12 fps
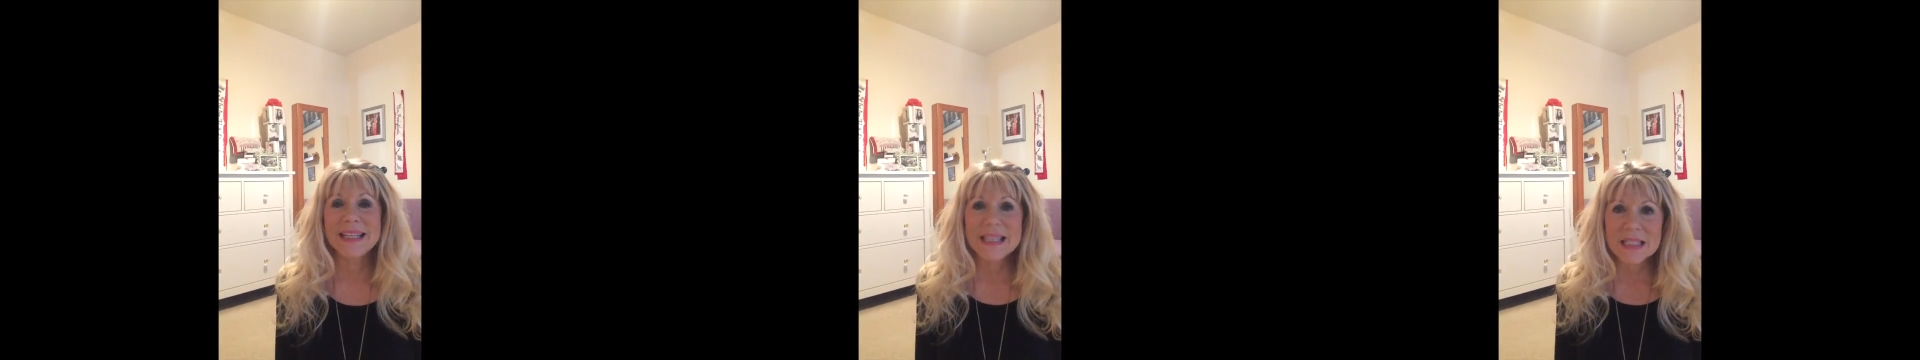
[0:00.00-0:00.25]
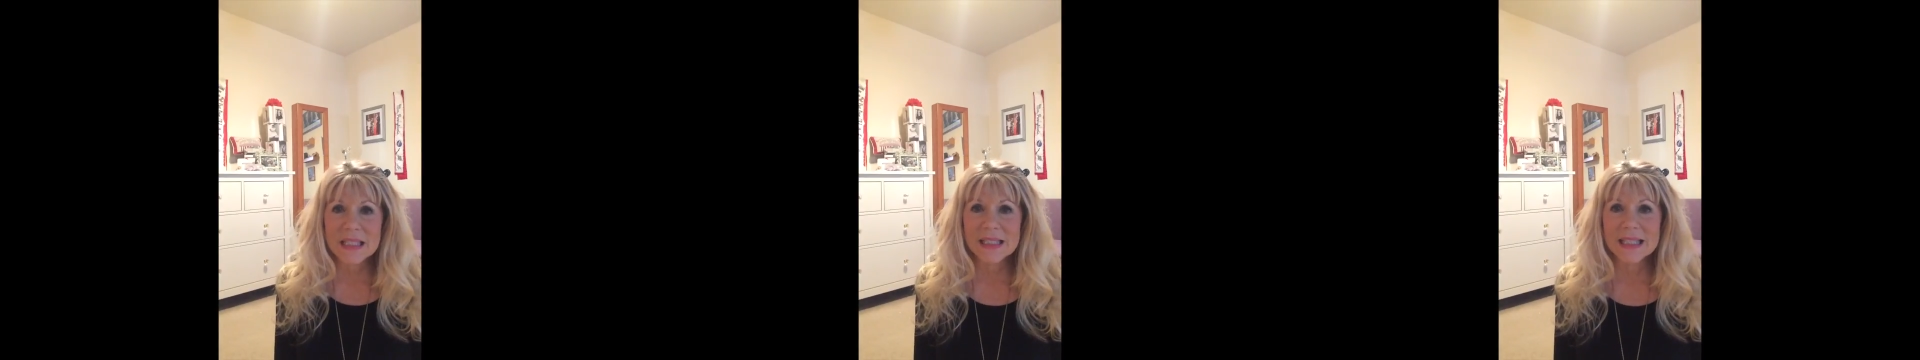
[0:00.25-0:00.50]

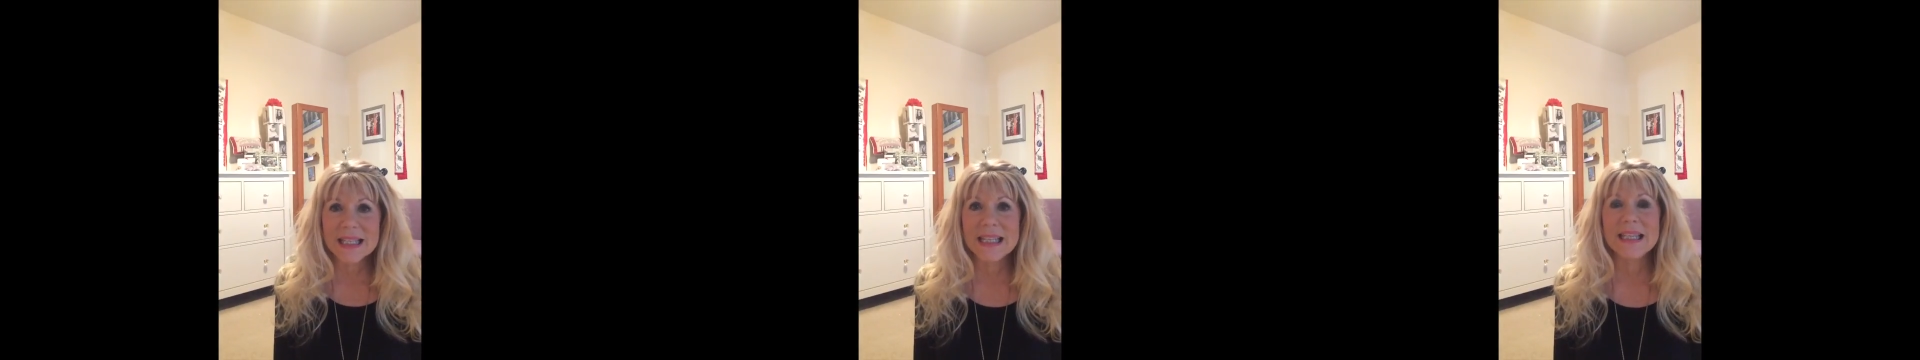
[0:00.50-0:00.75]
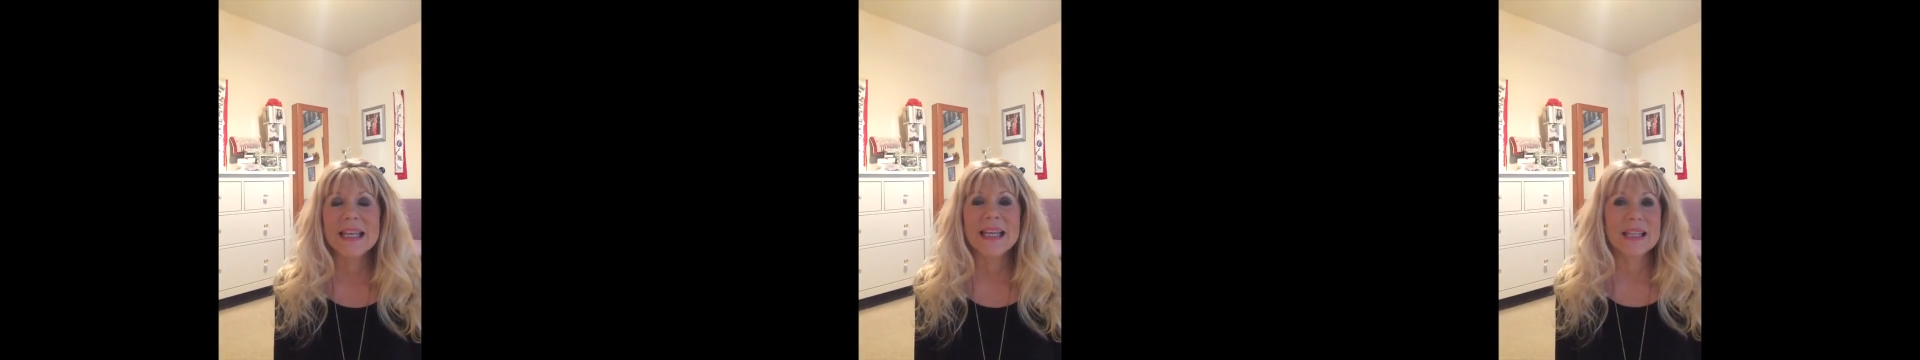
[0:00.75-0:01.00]

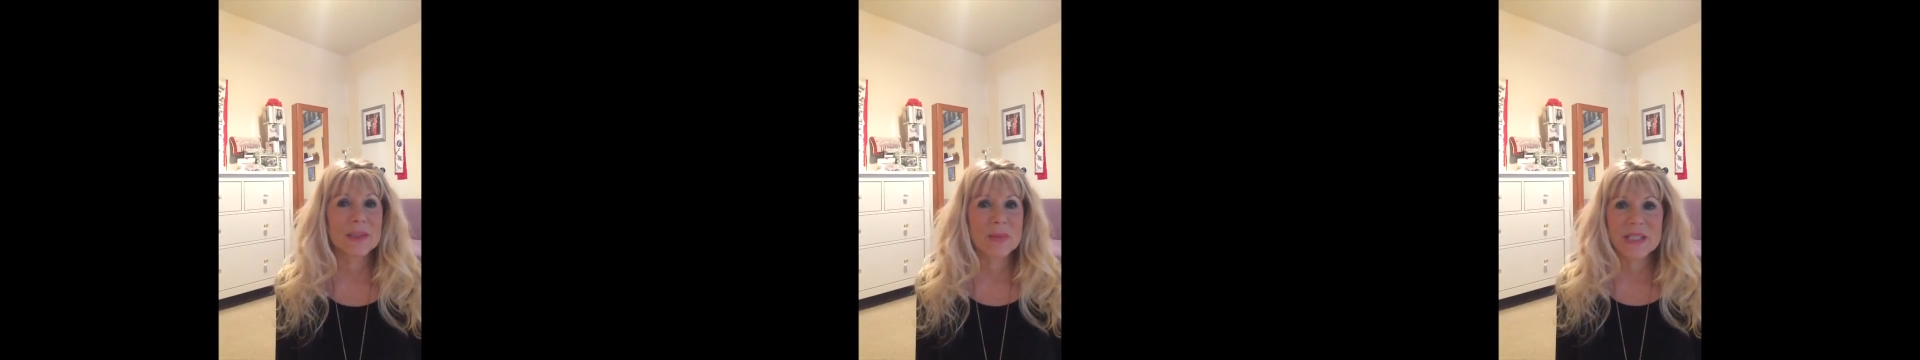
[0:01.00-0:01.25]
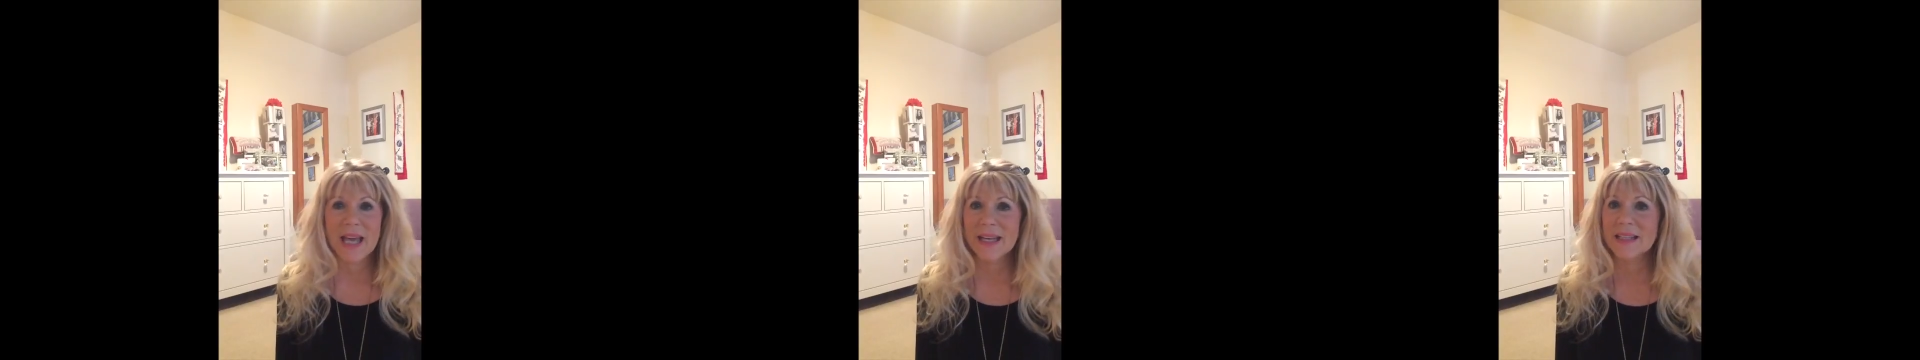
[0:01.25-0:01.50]
easily, get them
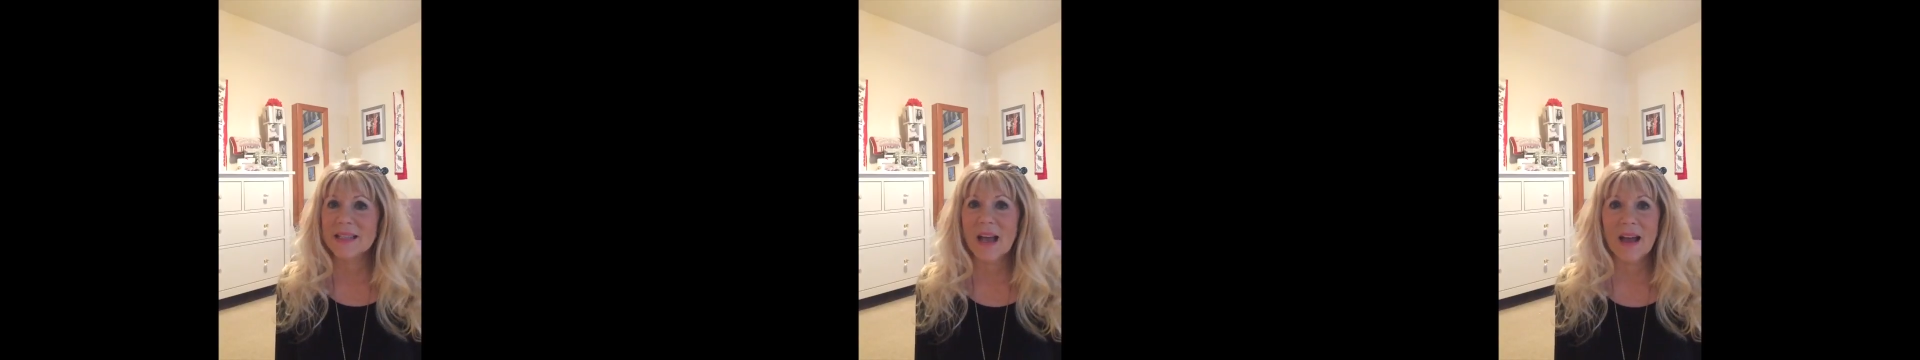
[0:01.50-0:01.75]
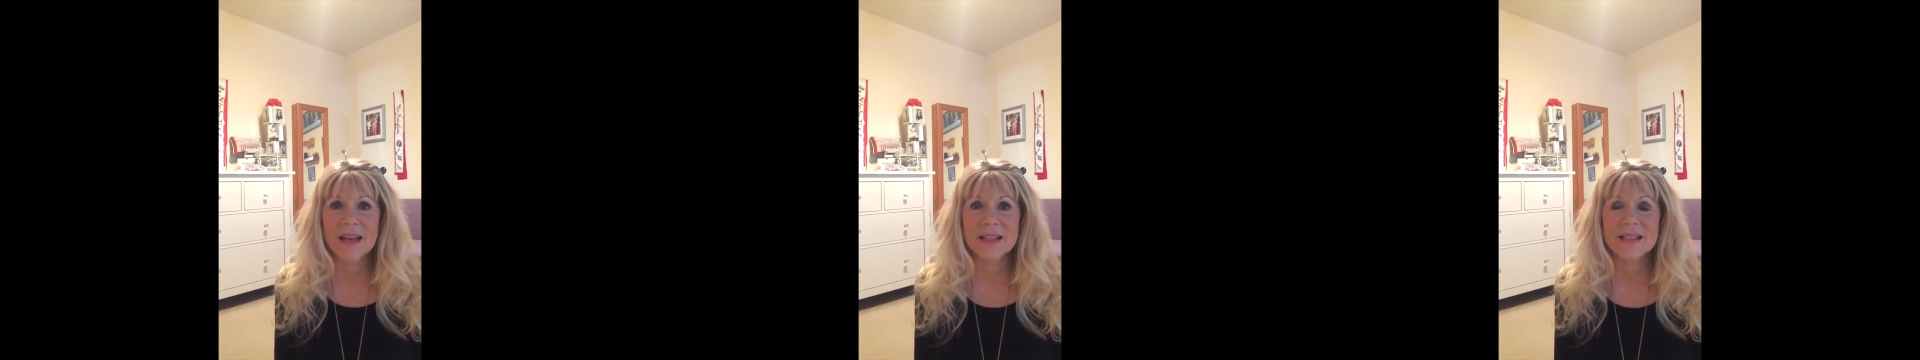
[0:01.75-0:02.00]

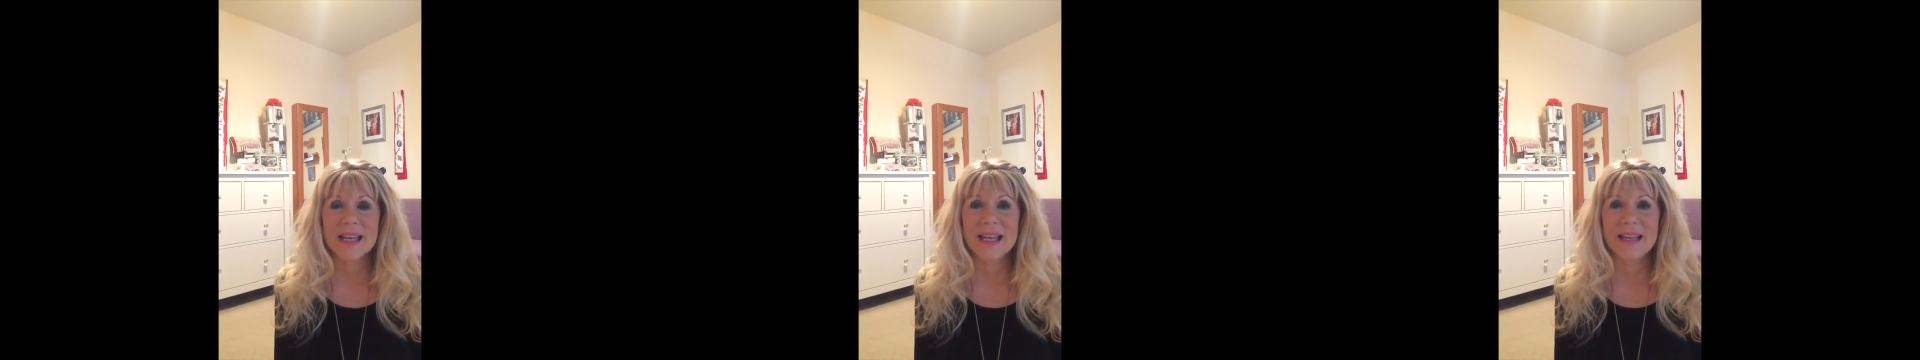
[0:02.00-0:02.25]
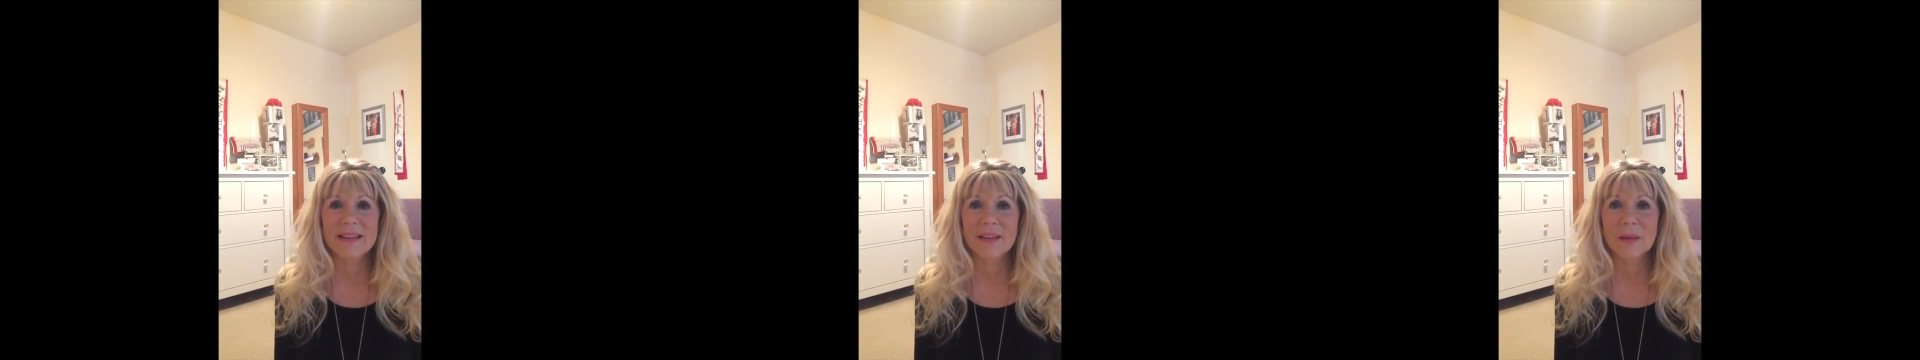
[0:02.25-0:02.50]
sanitized,
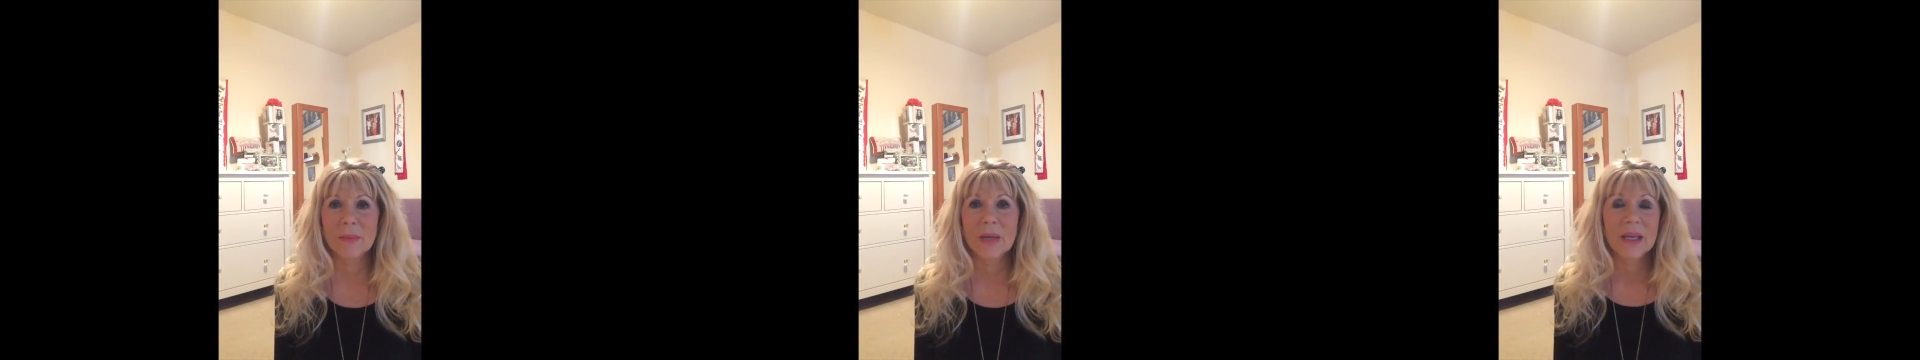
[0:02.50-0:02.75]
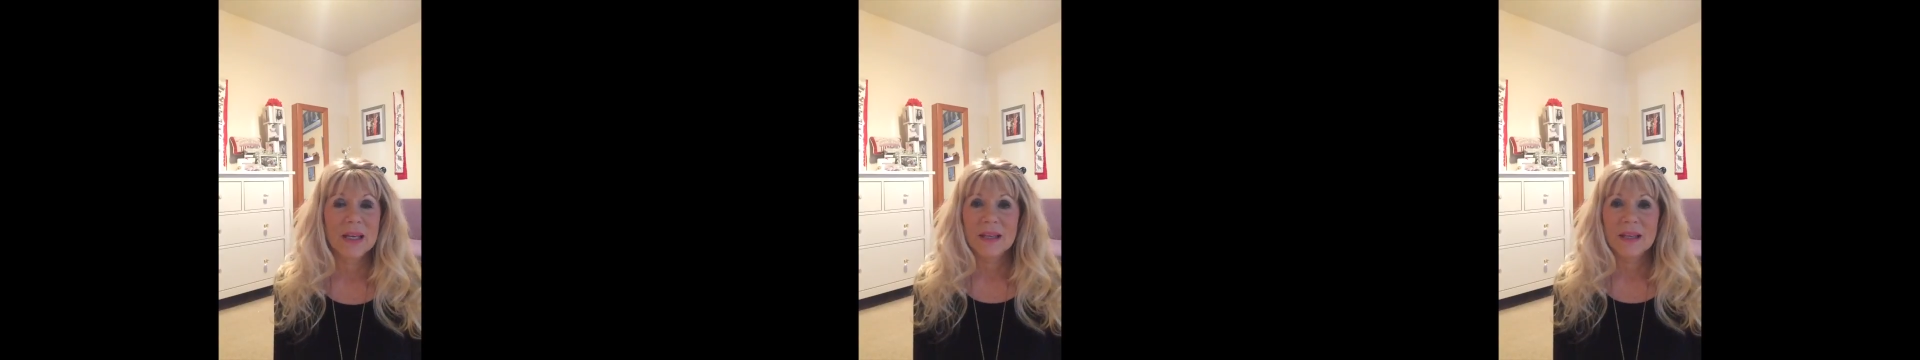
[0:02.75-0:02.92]
and get them